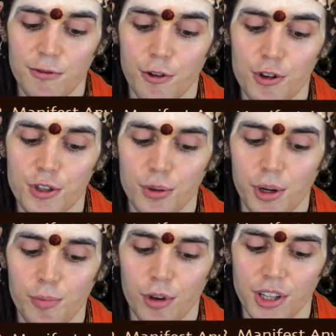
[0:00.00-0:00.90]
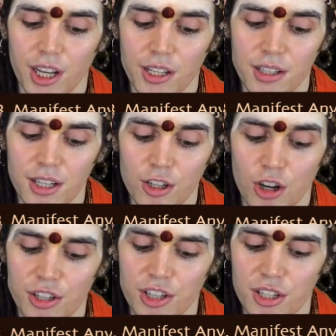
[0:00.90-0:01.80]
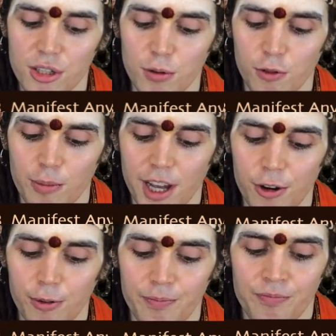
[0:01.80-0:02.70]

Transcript: verse 3.18, consciousness over matter.